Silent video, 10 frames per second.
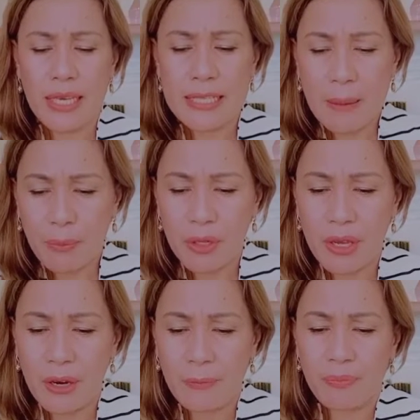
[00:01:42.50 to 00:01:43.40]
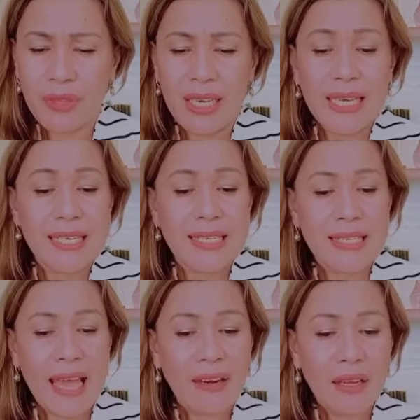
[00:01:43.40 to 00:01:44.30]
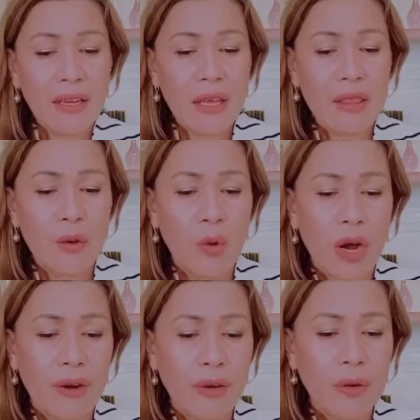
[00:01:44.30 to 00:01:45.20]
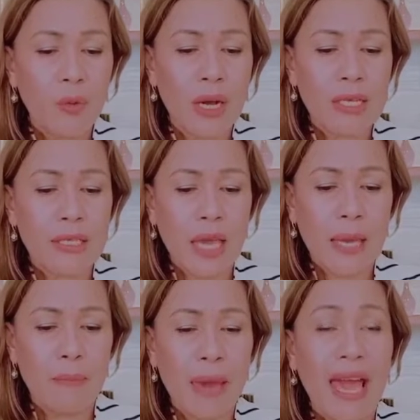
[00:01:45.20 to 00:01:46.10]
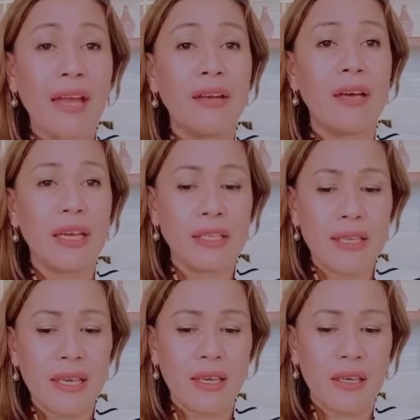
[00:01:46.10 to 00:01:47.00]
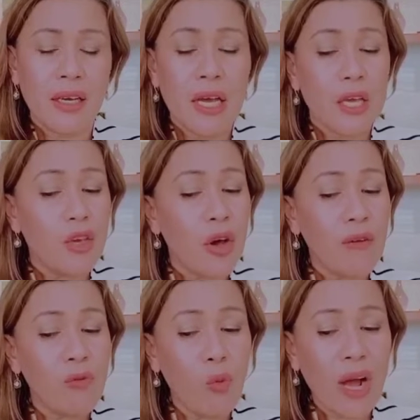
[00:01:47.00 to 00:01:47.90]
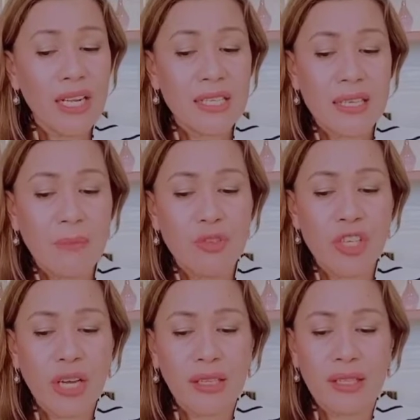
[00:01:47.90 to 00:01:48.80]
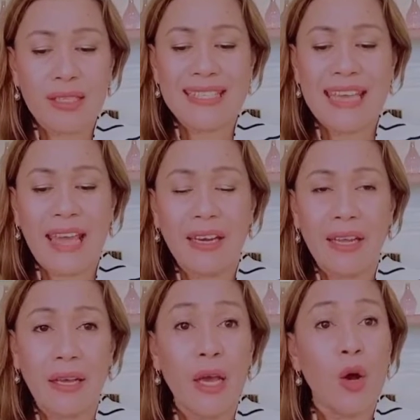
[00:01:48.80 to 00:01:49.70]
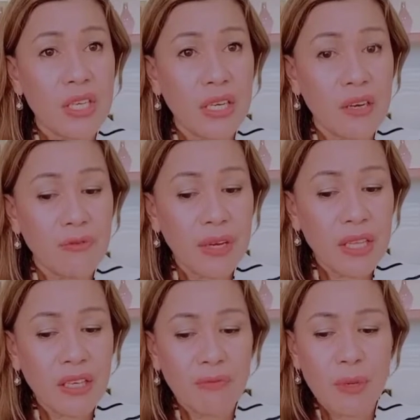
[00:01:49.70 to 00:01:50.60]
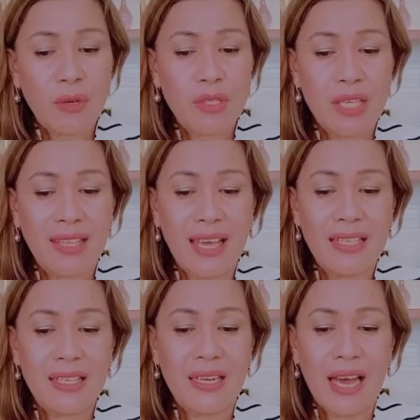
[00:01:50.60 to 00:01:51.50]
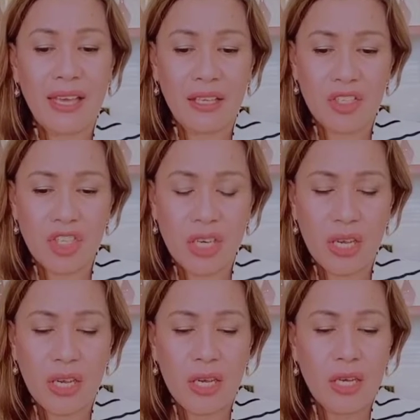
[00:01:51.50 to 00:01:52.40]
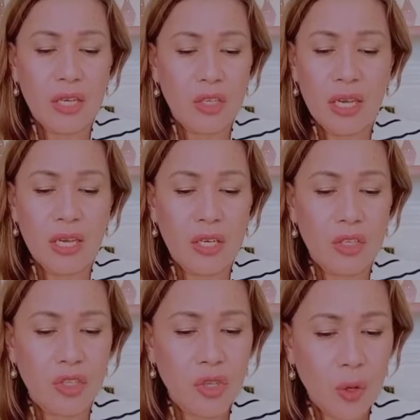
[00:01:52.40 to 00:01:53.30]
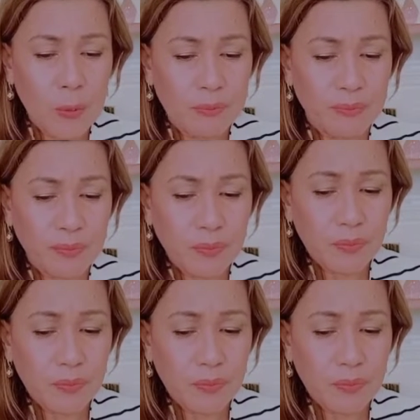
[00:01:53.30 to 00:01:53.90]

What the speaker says: Example here. Standing in the water was a bad idea. You have one subject, standing, which is a gerund because it ends in ing.